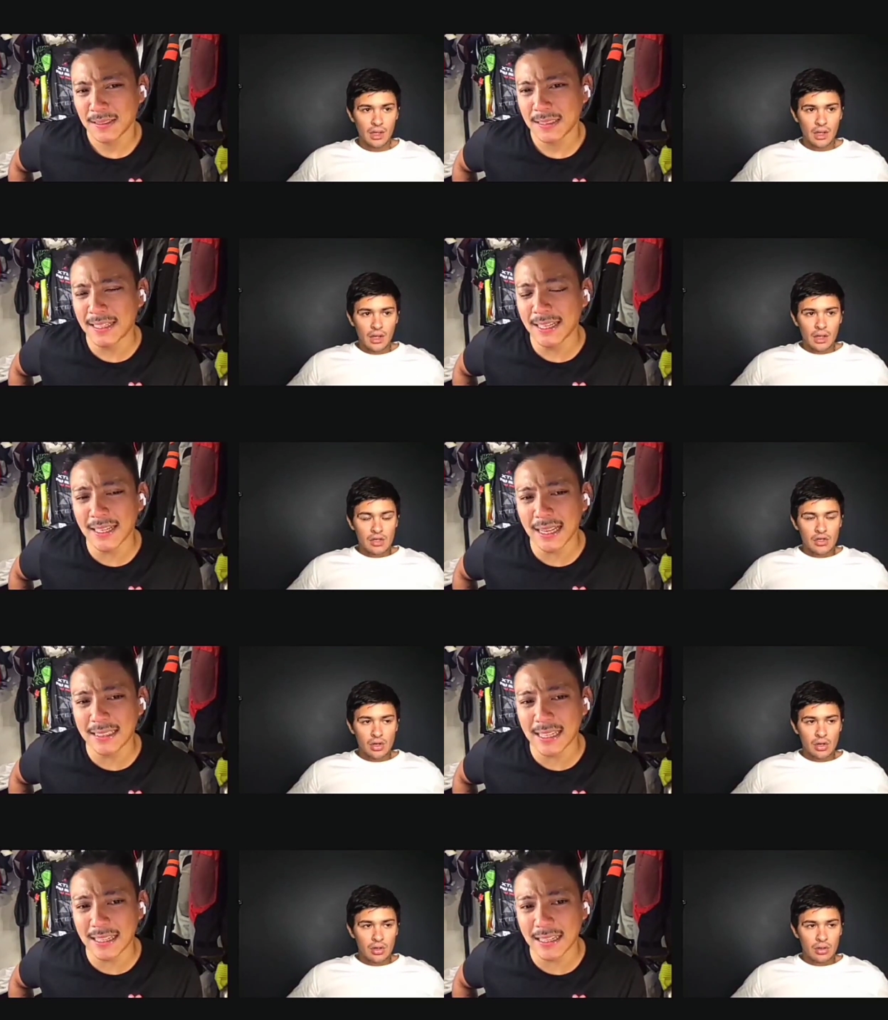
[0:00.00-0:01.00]
Speaker 1: And
Speaker 2: then,
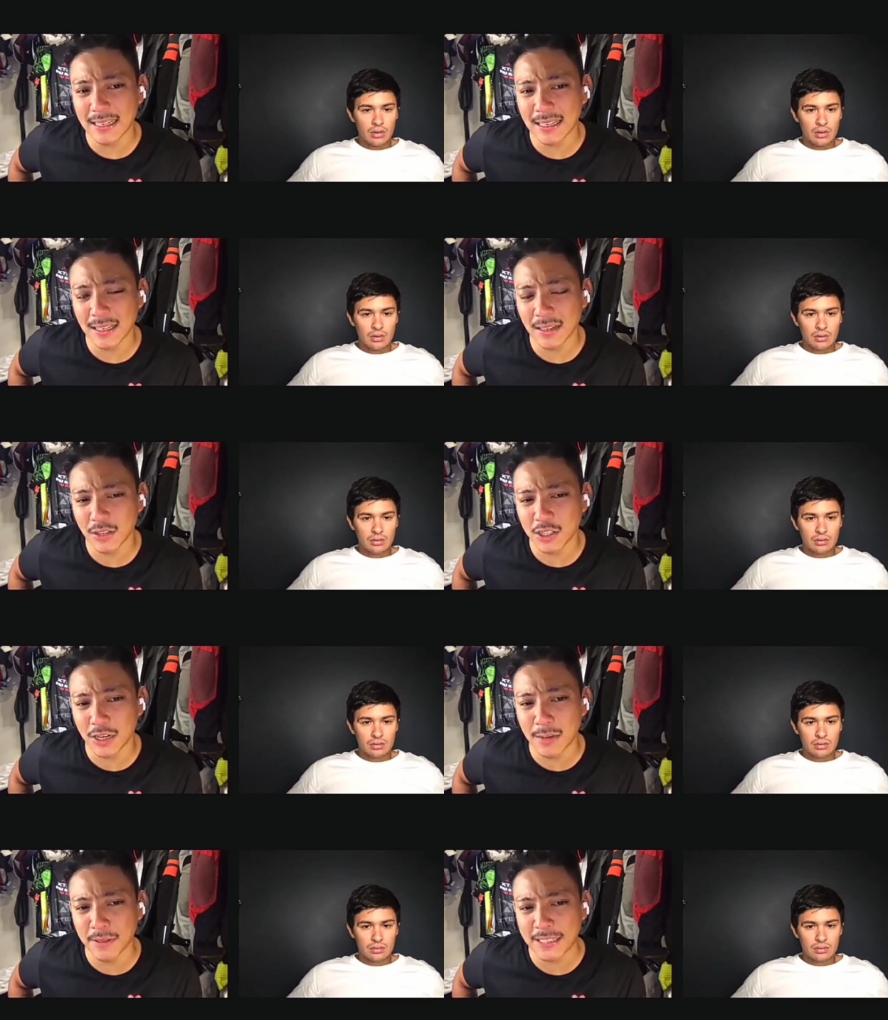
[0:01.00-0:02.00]
what's
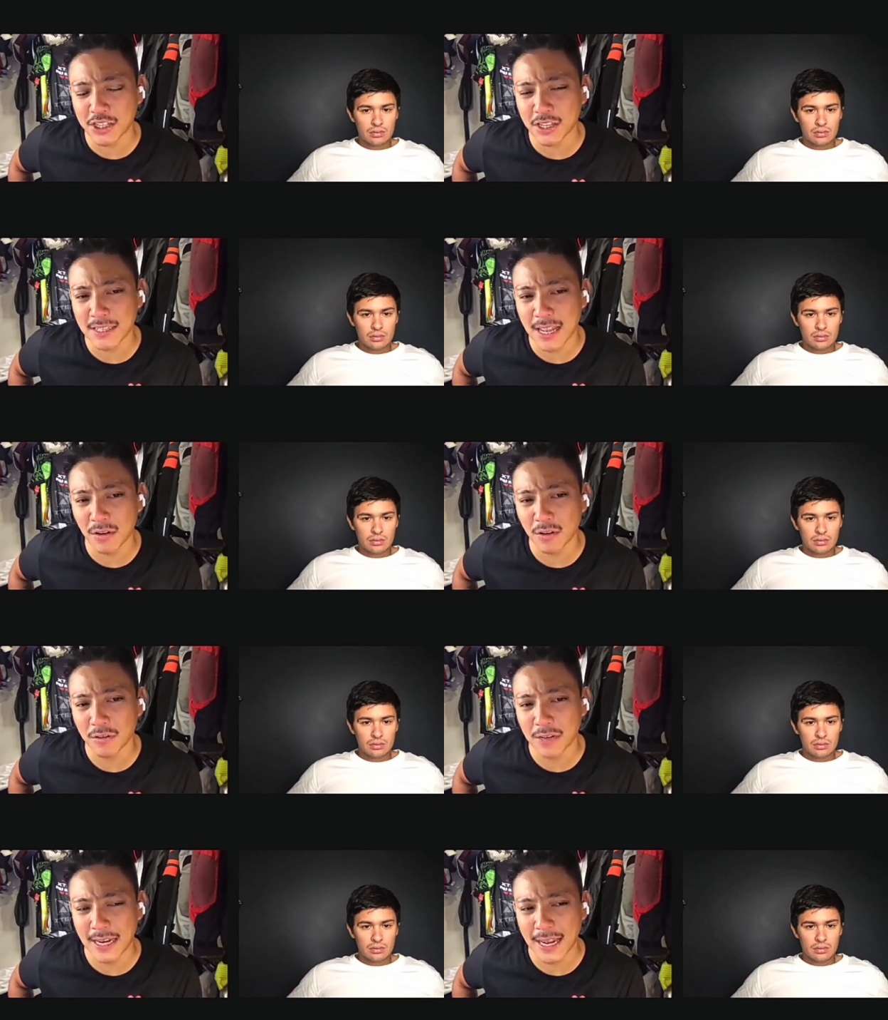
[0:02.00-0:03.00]
your limitations now?
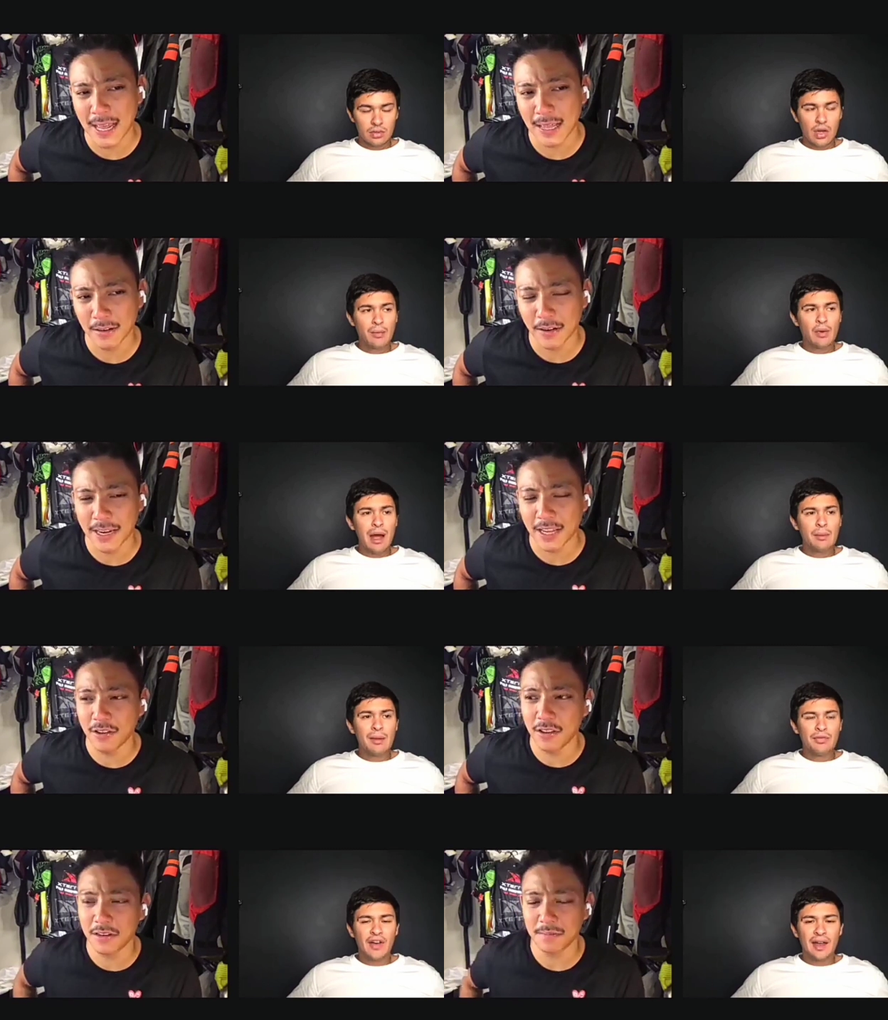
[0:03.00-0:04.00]
Wala na. Okay na.
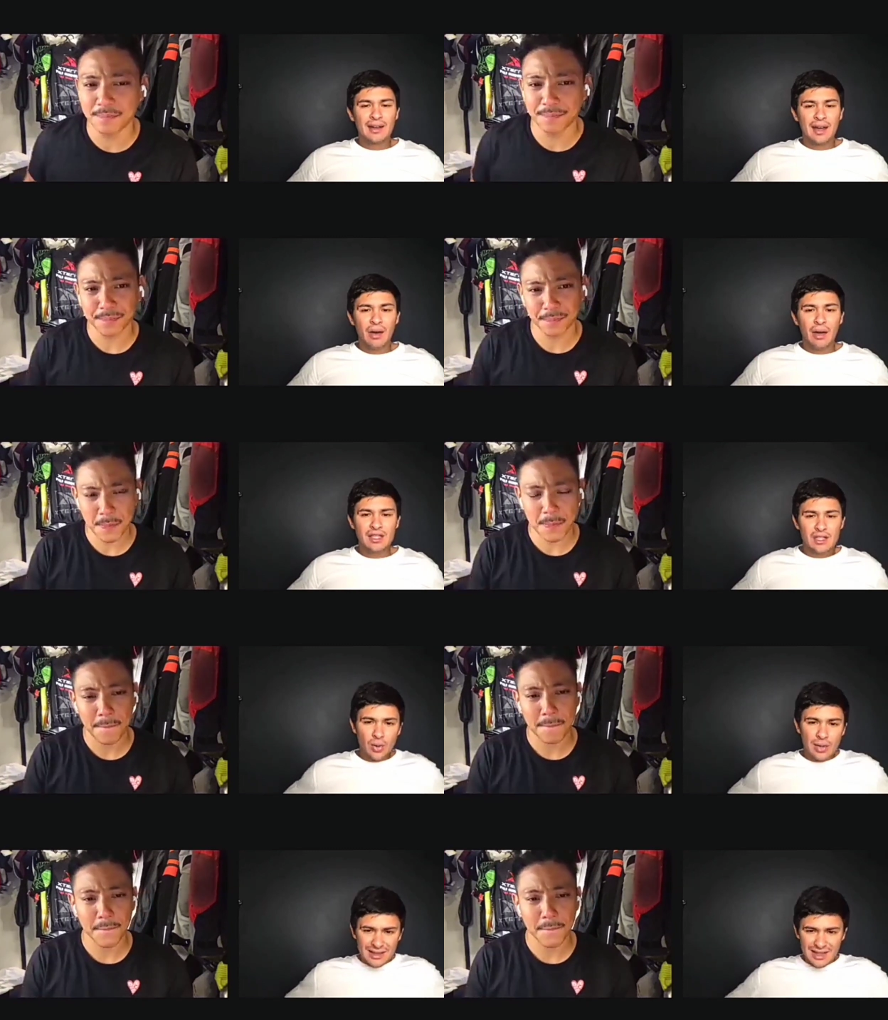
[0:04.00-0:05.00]
Speaker 1: Now, I just
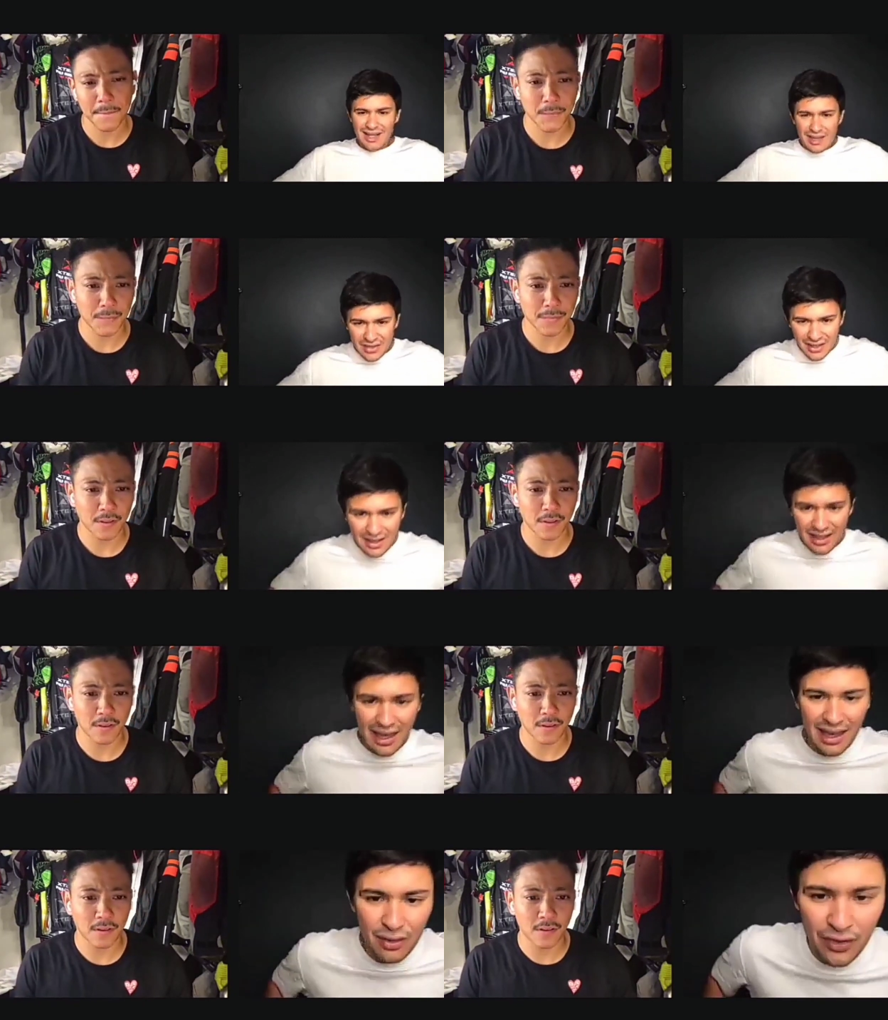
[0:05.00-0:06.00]
don't want to deadlift anything
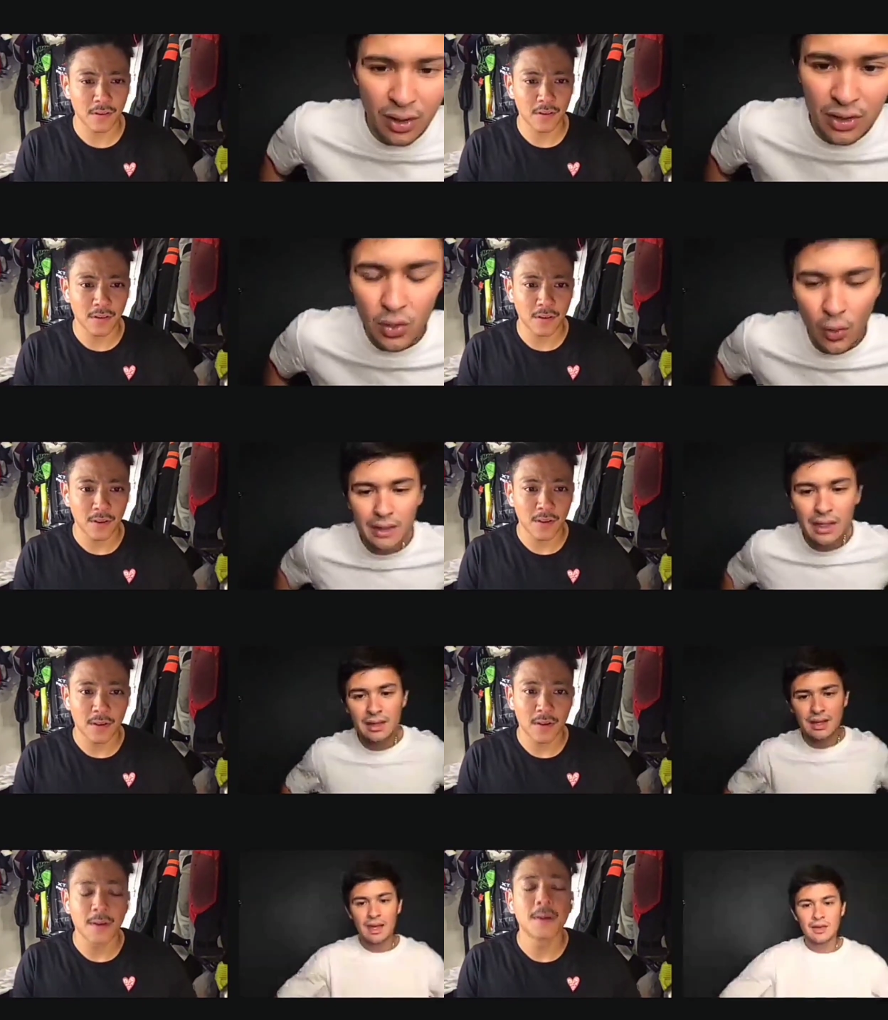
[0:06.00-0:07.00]
heavy or squat
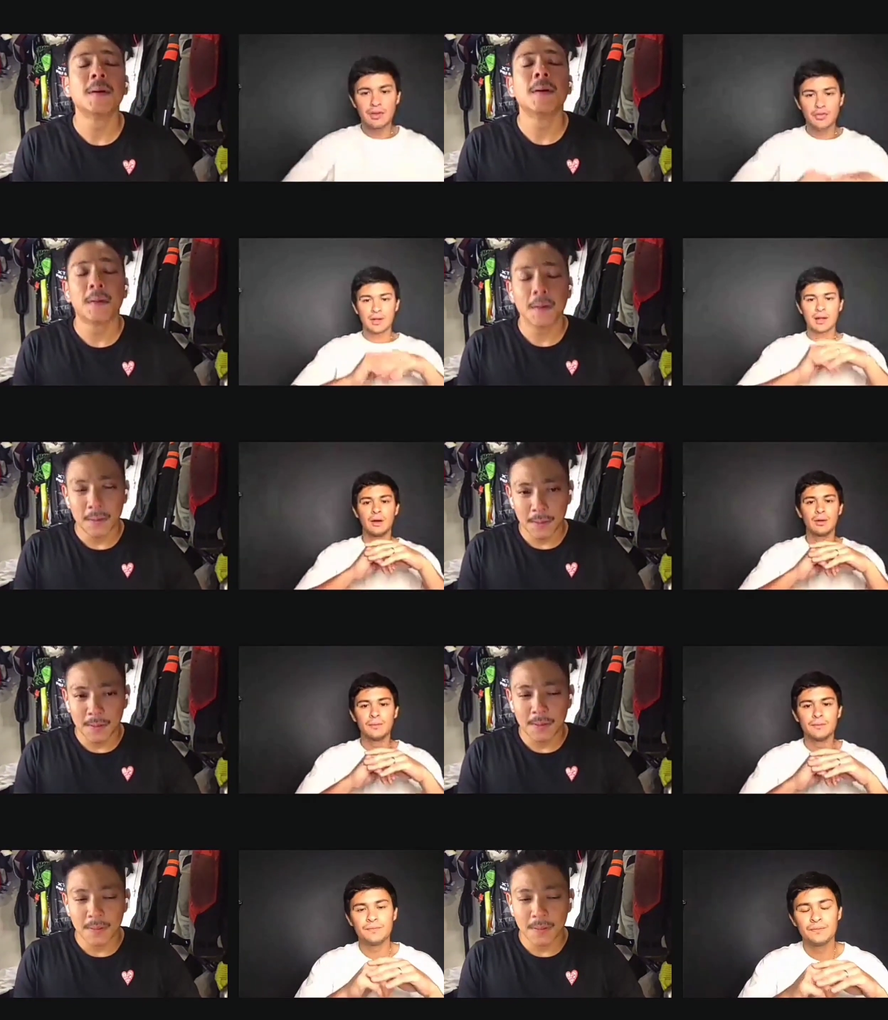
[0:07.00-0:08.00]
anything heavy for now.
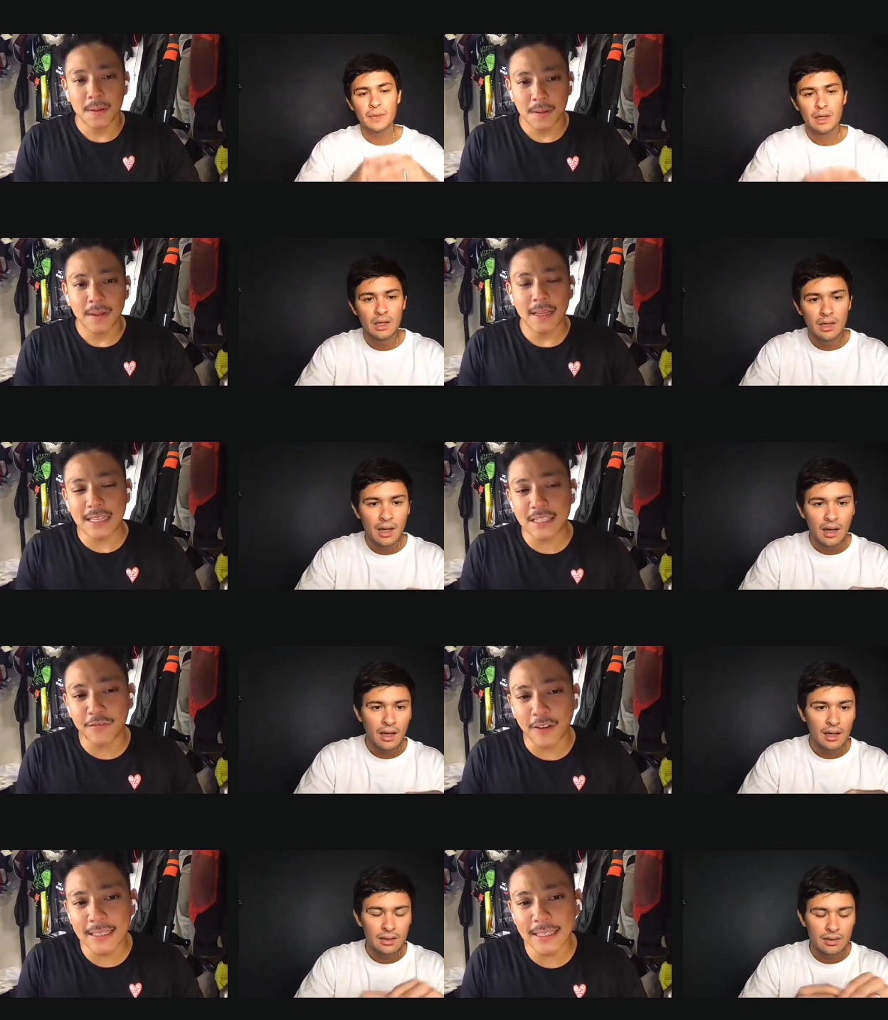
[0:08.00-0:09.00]

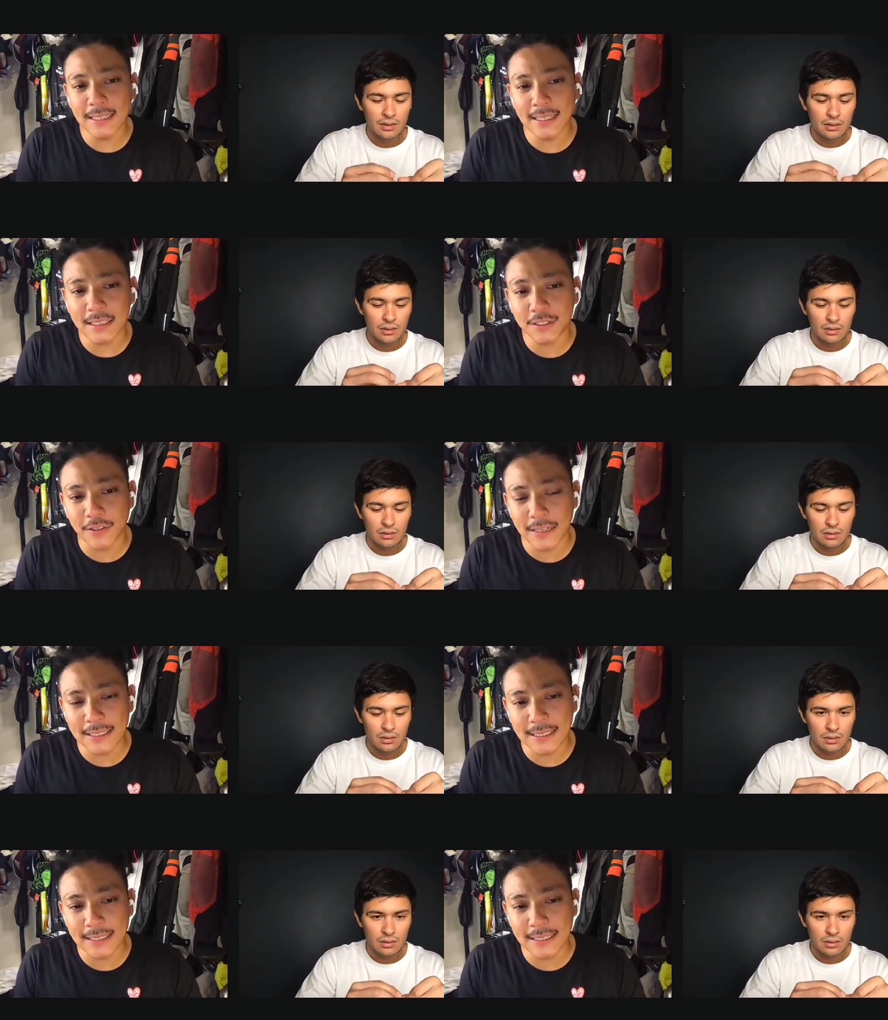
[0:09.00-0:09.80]
Speaker 2: It's funny. It's funny